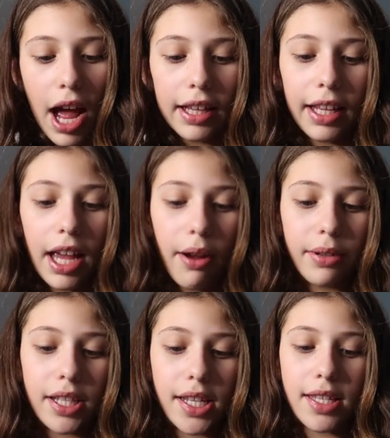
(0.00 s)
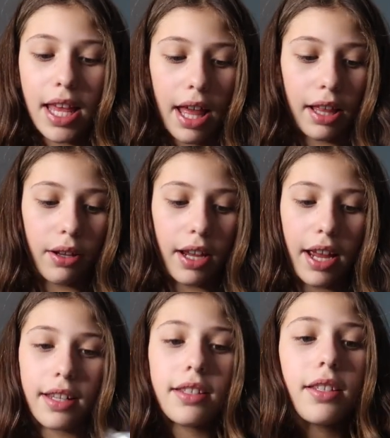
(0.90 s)
I like how it does that. Like, it
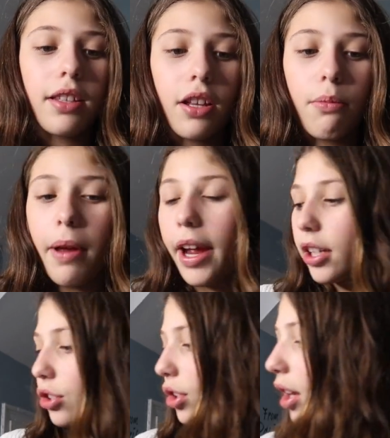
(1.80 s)
has this little pack.